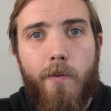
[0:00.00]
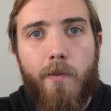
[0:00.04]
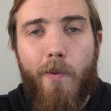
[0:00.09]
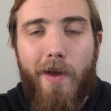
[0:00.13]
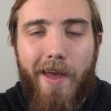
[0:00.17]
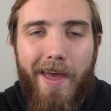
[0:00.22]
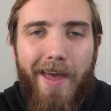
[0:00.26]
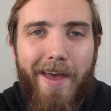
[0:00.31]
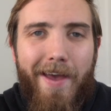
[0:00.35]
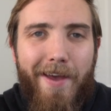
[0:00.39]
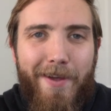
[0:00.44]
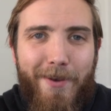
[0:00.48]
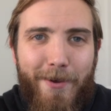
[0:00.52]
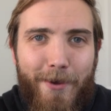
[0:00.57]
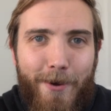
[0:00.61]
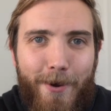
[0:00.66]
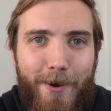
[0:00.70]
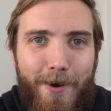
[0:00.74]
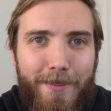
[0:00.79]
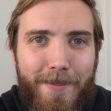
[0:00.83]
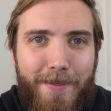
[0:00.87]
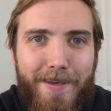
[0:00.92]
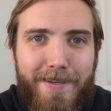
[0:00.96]
Where on
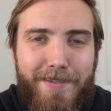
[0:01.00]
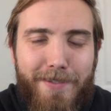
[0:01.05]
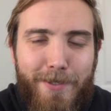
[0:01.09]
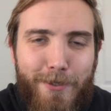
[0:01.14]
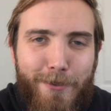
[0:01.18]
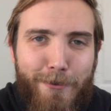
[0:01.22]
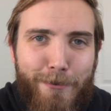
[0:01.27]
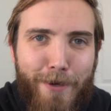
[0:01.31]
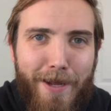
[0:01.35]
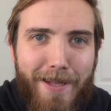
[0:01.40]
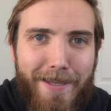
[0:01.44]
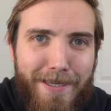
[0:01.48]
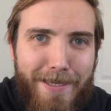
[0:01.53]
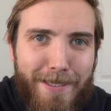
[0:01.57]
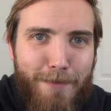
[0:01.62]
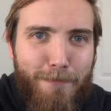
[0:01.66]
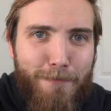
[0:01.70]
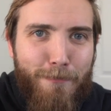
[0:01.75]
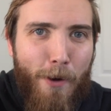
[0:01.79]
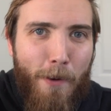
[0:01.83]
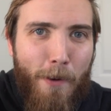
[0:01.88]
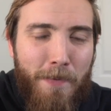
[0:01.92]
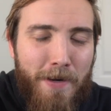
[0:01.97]
earth is Australia's
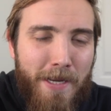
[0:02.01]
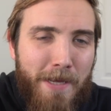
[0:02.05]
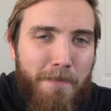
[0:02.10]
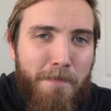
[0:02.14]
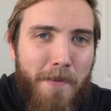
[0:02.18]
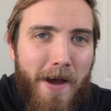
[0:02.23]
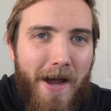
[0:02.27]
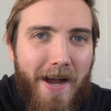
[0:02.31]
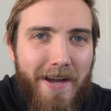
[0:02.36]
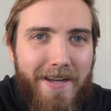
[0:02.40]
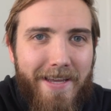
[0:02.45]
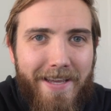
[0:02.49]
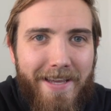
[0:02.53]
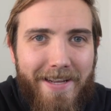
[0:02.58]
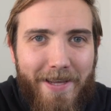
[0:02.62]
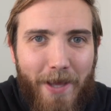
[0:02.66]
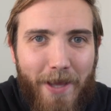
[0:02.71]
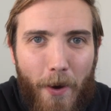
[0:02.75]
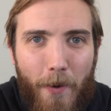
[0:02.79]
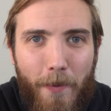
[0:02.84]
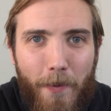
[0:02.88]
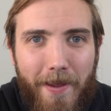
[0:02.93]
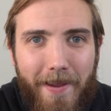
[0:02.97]
property market
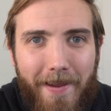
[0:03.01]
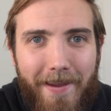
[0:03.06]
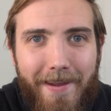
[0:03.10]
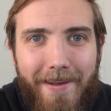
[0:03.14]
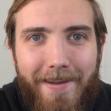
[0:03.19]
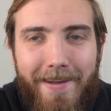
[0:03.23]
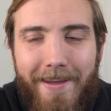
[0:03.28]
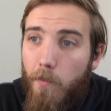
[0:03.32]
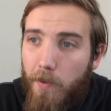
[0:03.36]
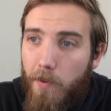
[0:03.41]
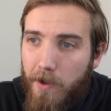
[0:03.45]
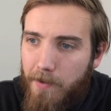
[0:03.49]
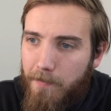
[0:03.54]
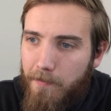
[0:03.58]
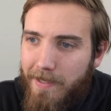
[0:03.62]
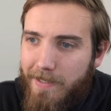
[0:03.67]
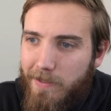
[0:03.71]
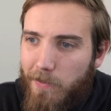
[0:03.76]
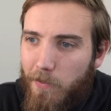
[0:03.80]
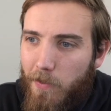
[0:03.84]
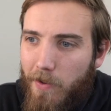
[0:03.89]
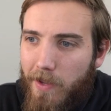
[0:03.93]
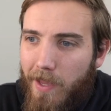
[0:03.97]
going? We're going to be
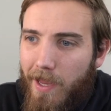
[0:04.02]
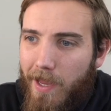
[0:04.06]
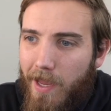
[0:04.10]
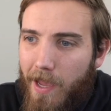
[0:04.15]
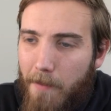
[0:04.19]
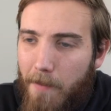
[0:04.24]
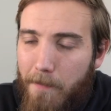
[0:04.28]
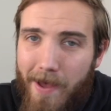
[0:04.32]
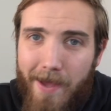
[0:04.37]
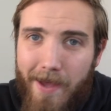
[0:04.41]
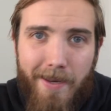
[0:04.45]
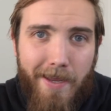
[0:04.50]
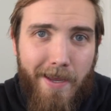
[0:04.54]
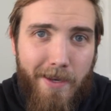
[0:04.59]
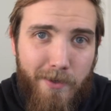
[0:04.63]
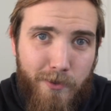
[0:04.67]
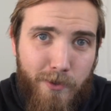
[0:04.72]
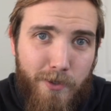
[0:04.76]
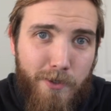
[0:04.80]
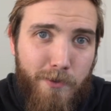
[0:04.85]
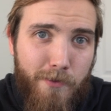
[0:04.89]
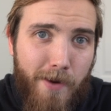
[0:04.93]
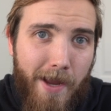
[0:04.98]
talking about
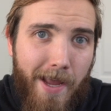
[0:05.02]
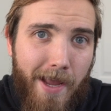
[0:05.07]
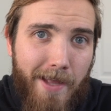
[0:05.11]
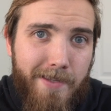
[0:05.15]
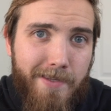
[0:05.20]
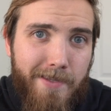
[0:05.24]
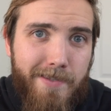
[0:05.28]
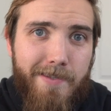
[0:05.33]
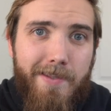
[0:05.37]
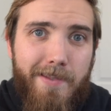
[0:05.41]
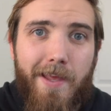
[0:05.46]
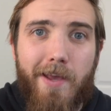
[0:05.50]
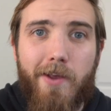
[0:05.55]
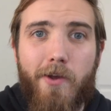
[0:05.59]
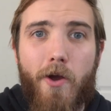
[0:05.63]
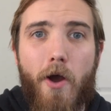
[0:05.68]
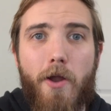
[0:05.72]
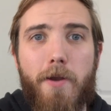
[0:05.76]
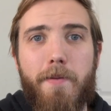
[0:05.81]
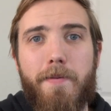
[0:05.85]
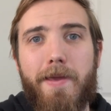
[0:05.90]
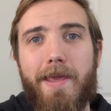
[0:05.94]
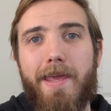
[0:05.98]
interest rates, the
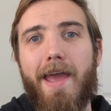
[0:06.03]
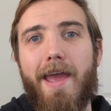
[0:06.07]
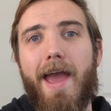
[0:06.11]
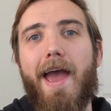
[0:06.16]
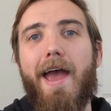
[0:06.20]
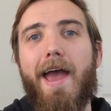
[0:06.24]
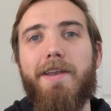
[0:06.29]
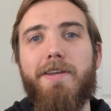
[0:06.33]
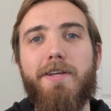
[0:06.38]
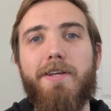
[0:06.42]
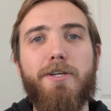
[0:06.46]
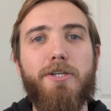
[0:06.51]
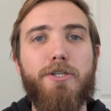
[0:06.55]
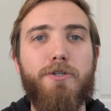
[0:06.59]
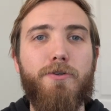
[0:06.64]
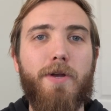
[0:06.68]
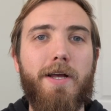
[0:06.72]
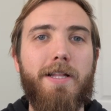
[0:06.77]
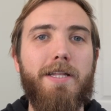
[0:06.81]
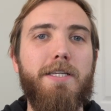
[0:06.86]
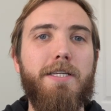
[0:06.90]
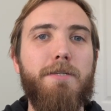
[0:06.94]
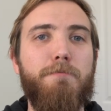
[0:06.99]
economy, and
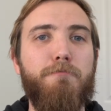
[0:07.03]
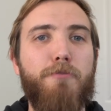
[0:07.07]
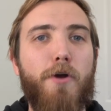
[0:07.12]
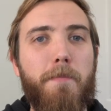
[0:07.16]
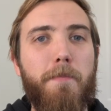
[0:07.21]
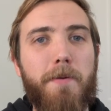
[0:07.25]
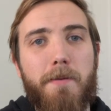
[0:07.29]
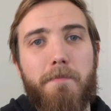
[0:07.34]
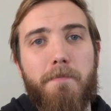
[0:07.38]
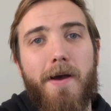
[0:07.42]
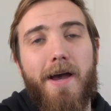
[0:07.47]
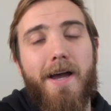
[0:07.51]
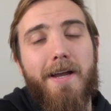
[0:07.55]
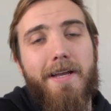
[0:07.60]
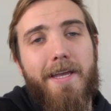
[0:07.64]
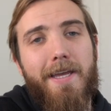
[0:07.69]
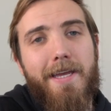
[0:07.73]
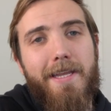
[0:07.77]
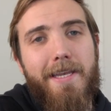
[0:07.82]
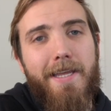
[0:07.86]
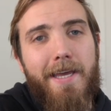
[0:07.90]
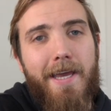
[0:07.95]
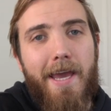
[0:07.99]
Australia's property
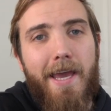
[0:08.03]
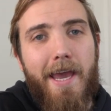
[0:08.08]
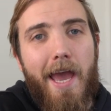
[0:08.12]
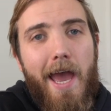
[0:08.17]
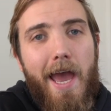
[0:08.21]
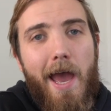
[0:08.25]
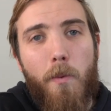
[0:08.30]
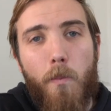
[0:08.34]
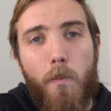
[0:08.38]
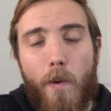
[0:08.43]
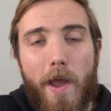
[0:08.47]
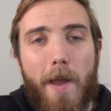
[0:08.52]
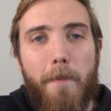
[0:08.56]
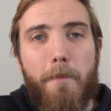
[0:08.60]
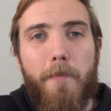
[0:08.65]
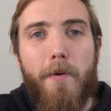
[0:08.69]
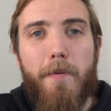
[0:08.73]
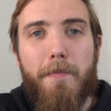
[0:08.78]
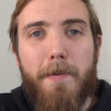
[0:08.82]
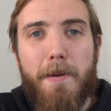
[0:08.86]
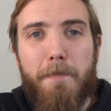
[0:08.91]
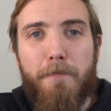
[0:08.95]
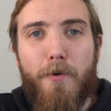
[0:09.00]
market, and where
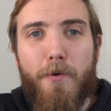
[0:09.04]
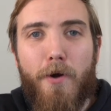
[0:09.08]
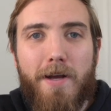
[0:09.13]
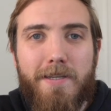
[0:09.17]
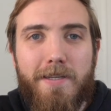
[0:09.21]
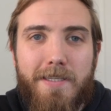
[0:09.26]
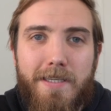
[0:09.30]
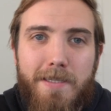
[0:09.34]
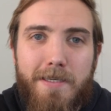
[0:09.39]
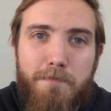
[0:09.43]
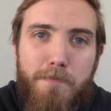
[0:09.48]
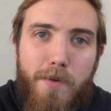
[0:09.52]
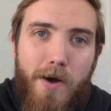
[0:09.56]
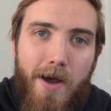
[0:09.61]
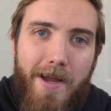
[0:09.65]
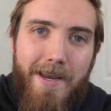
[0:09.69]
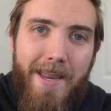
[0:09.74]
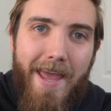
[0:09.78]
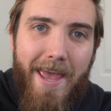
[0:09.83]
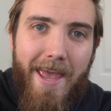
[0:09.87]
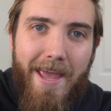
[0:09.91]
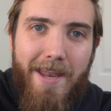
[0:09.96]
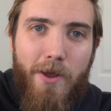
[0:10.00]
property prices
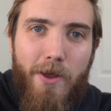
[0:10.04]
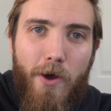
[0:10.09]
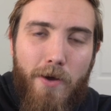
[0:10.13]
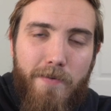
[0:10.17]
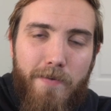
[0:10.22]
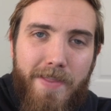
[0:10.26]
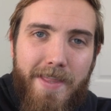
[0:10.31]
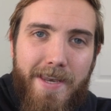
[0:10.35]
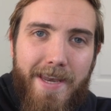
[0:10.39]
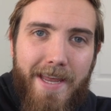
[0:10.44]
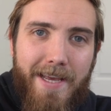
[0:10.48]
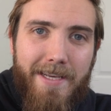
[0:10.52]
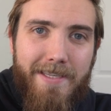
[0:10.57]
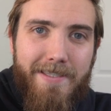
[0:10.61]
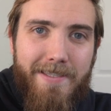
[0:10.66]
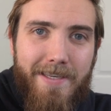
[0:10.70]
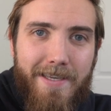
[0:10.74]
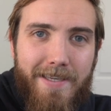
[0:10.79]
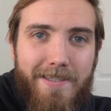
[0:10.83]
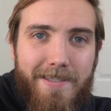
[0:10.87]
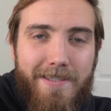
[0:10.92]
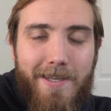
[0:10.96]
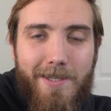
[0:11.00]
might head over the next
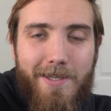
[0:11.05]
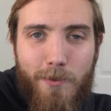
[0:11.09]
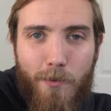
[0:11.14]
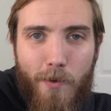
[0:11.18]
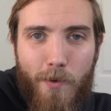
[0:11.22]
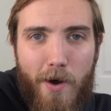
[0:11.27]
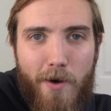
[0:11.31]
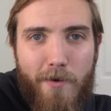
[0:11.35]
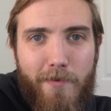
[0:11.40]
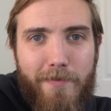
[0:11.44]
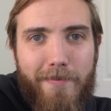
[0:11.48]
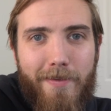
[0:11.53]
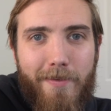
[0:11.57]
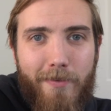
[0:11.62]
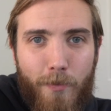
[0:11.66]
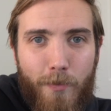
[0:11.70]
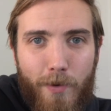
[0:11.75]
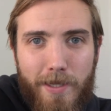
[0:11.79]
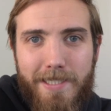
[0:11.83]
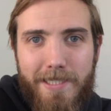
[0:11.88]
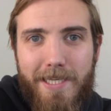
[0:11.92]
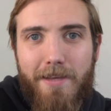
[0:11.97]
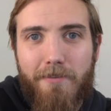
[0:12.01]
6 to 12 to
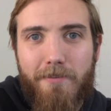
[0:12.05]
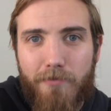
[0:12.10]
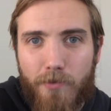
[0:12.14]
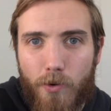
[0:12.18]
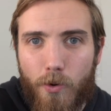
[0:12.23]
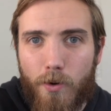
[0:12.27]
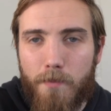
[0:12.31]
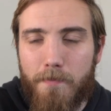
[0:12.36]
24